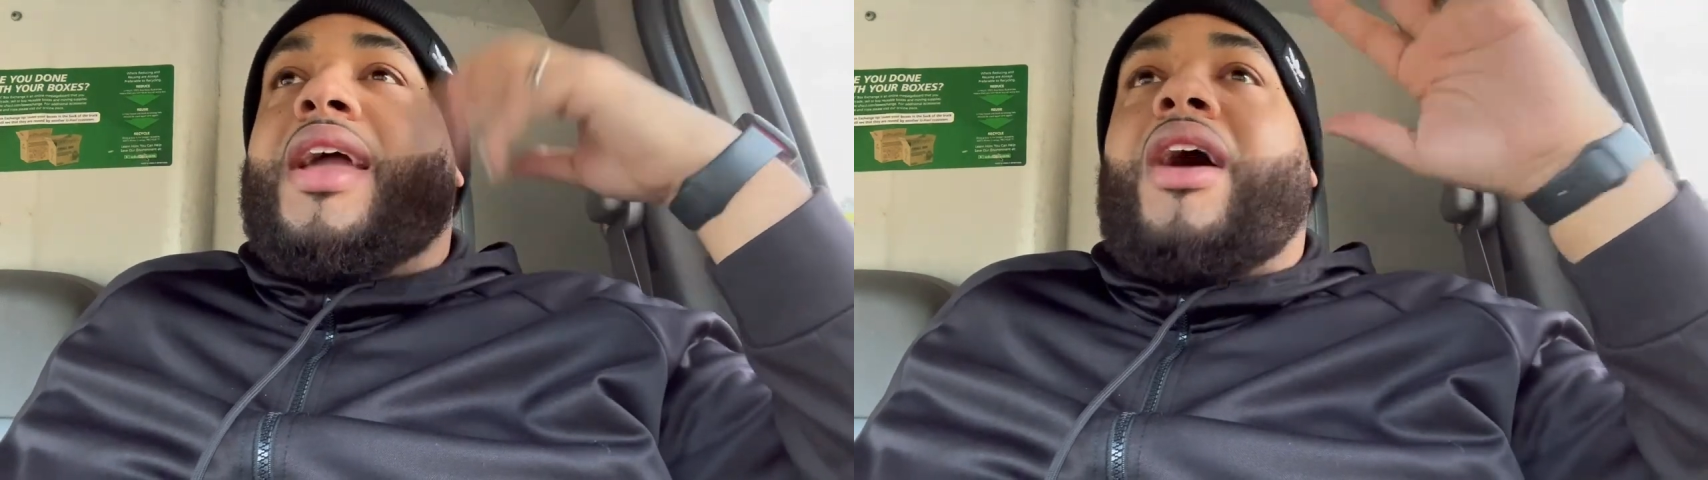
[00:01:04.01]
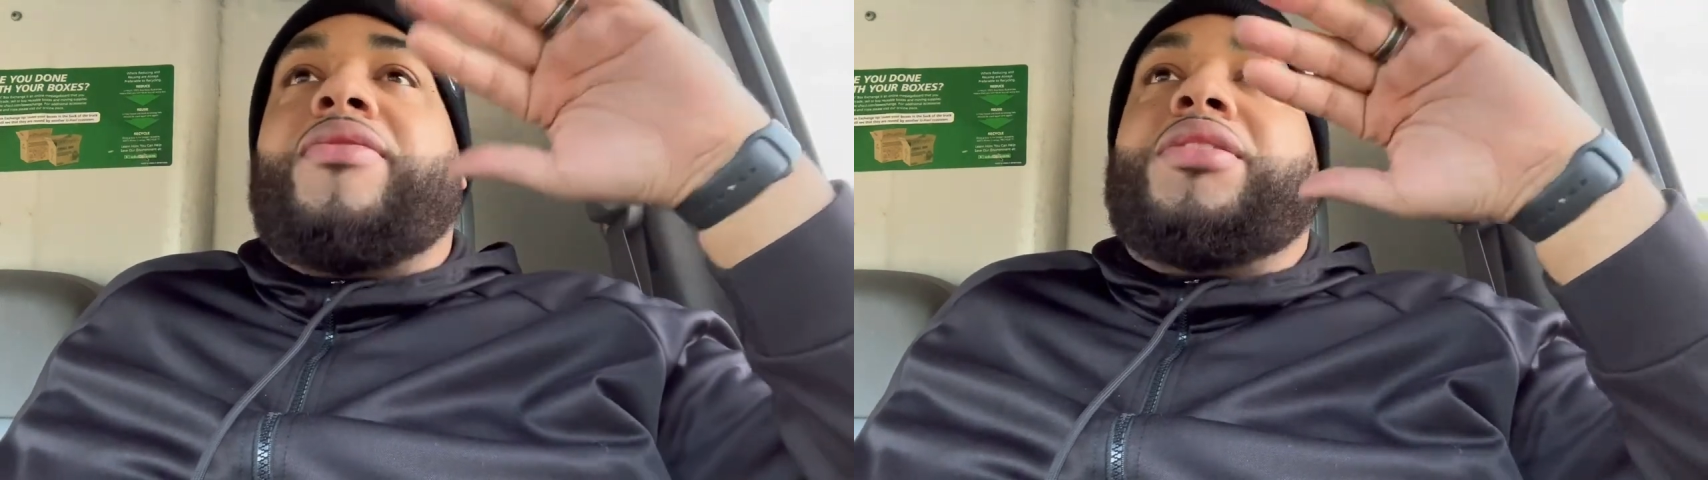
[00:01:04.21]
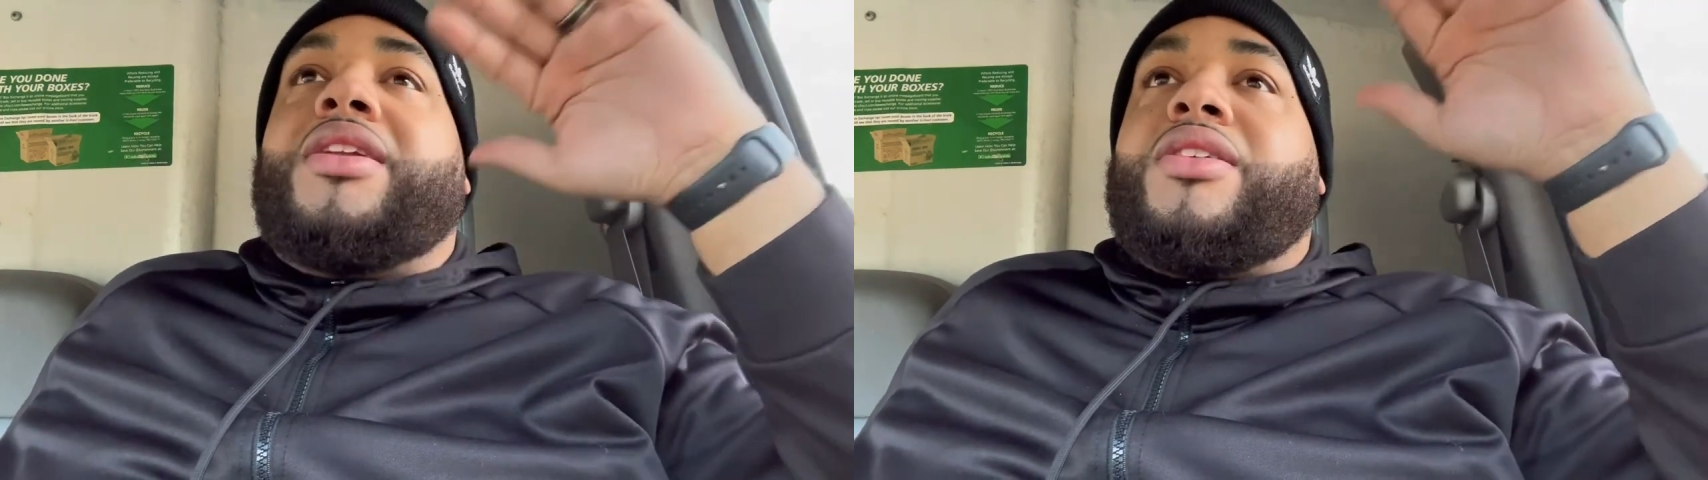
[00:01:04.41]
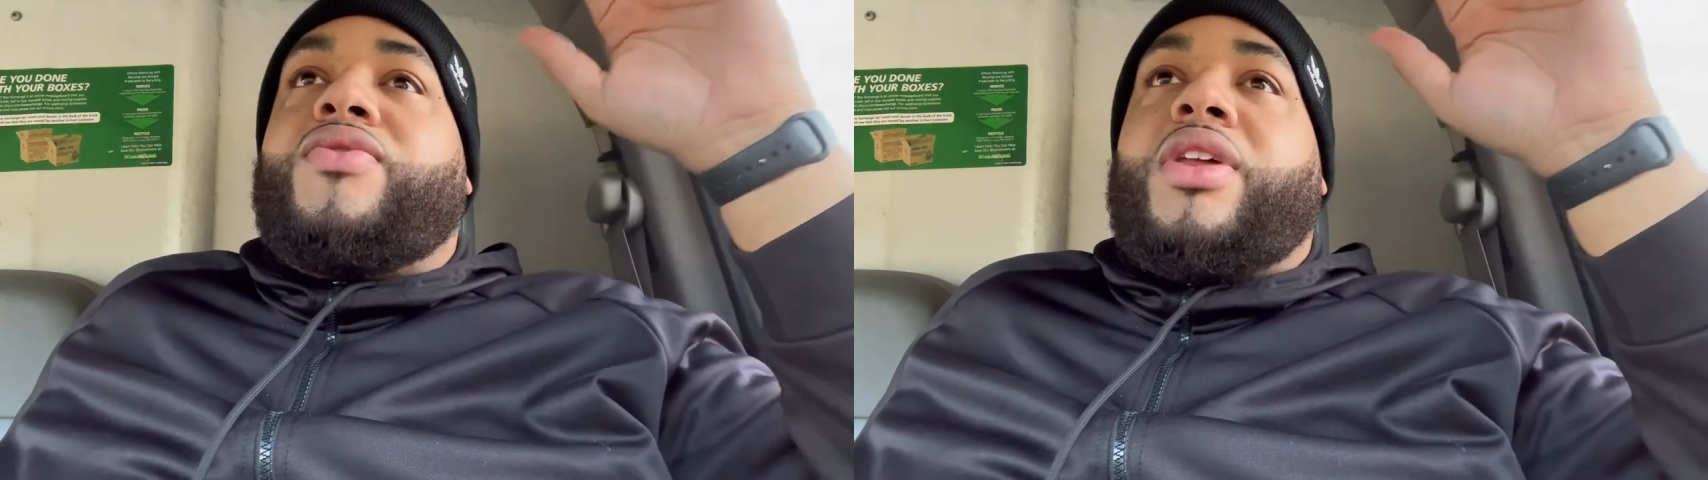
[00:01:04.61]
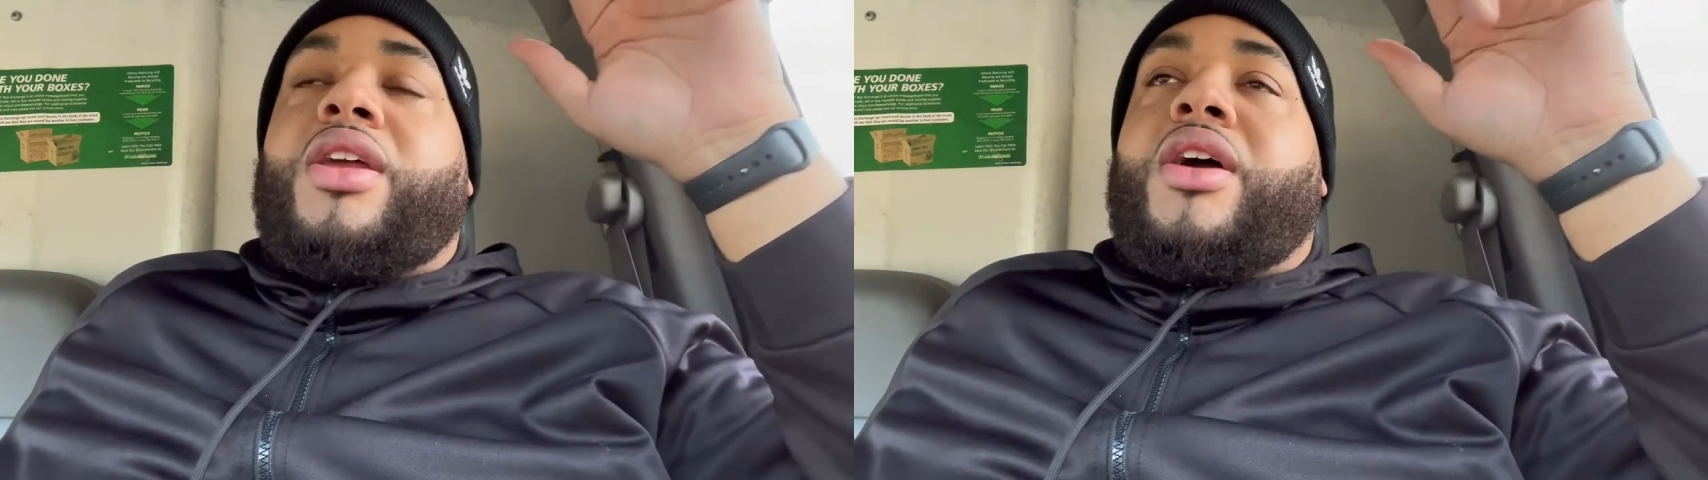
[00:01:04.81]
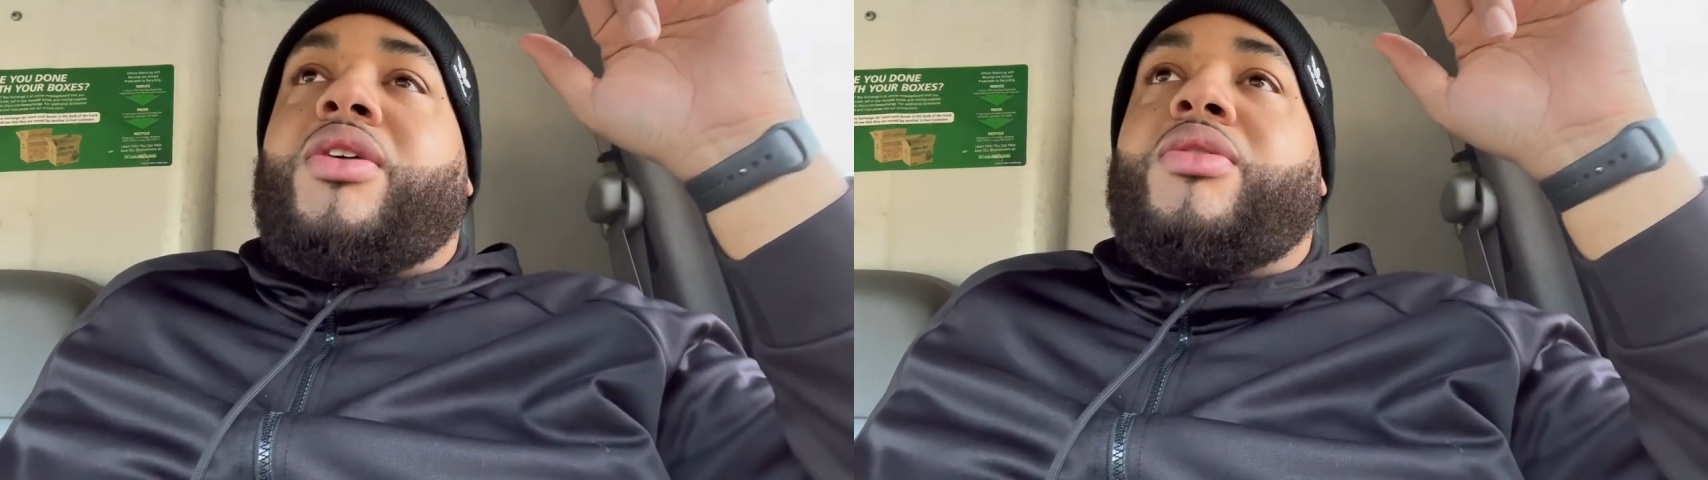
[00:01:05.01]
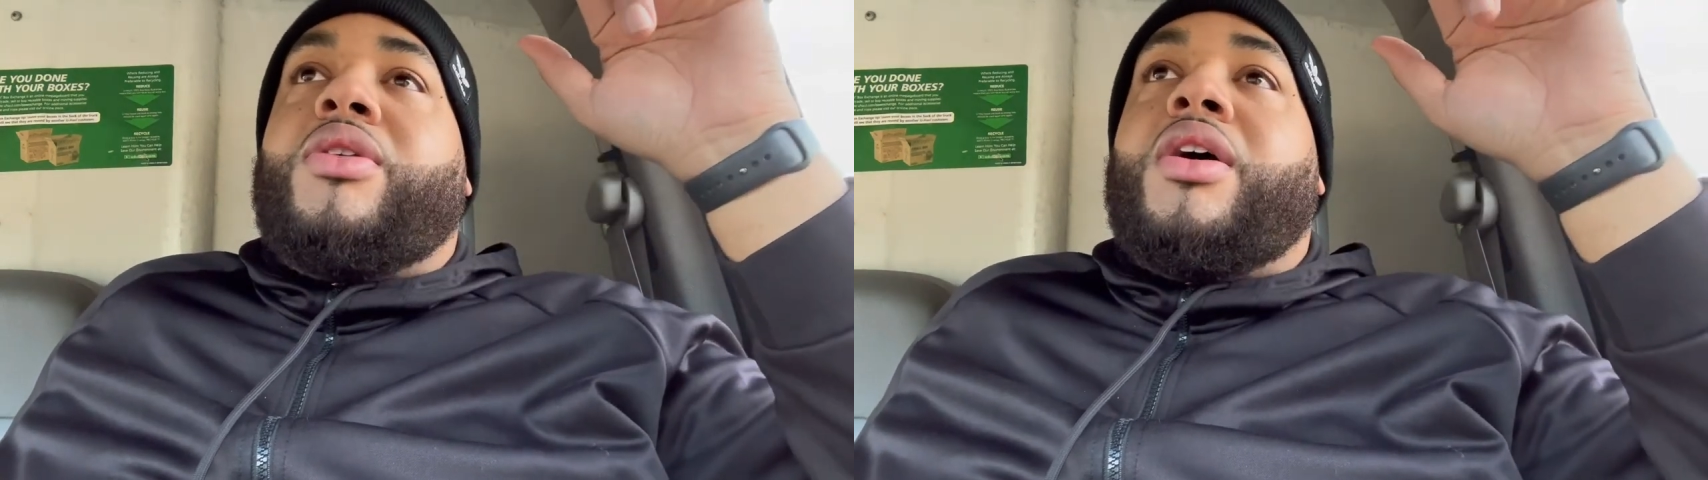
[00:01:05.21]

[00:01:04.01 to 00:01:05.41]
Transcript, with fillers: Y'all have seen this video,